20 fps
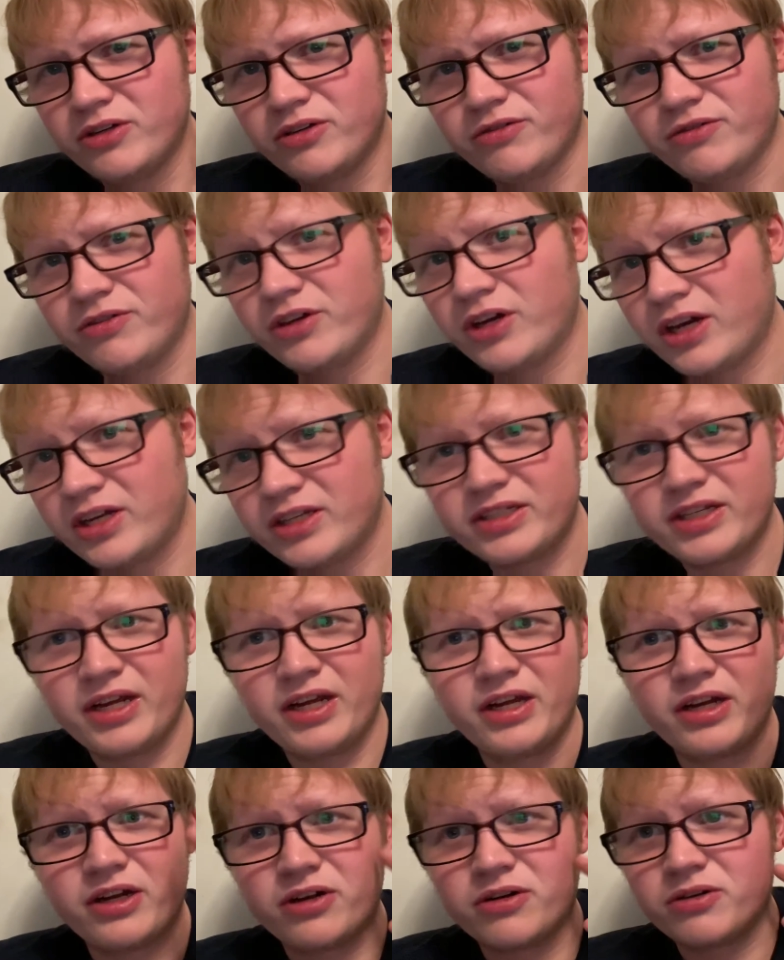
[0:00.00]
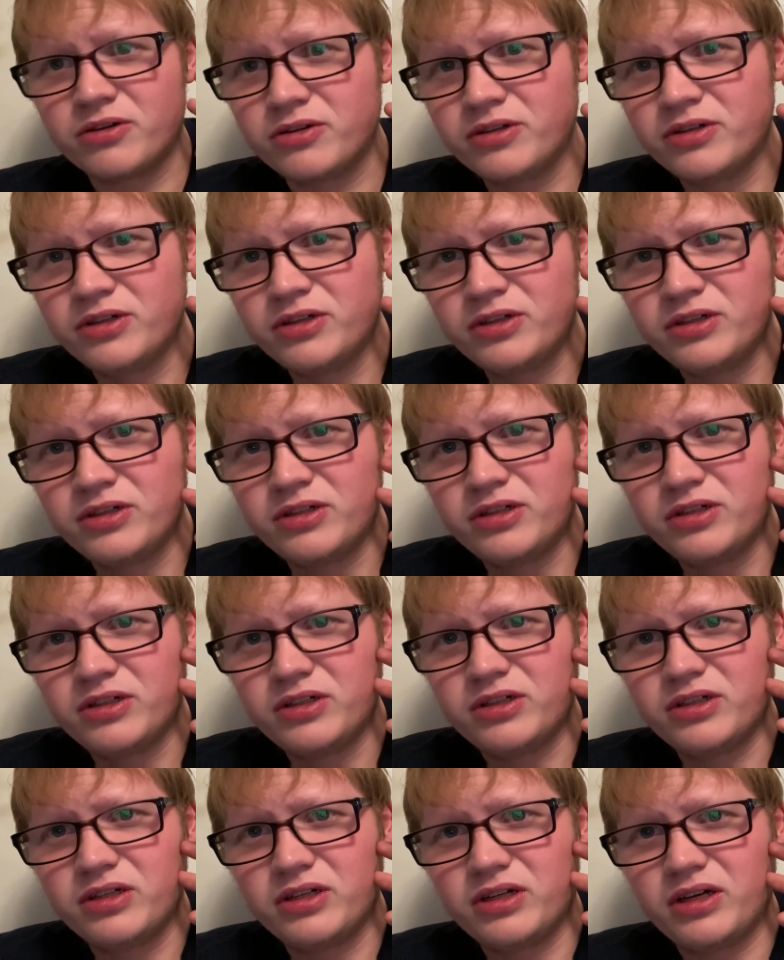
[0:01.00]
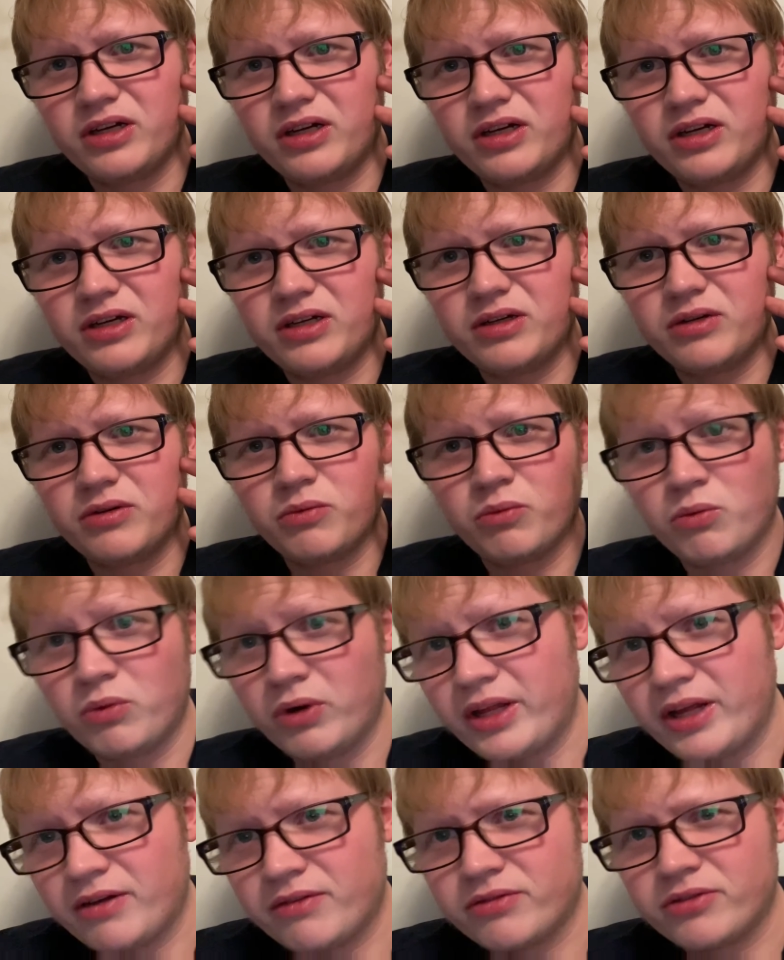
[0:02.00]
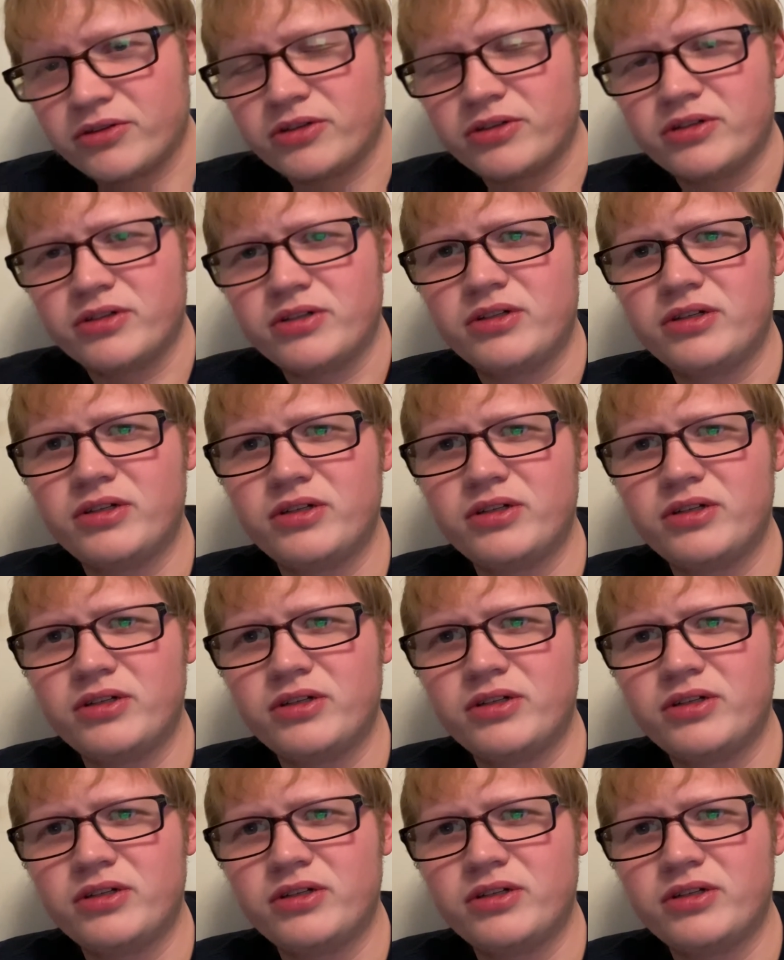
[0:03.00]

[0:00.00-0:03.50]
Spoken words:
fiance or whatever.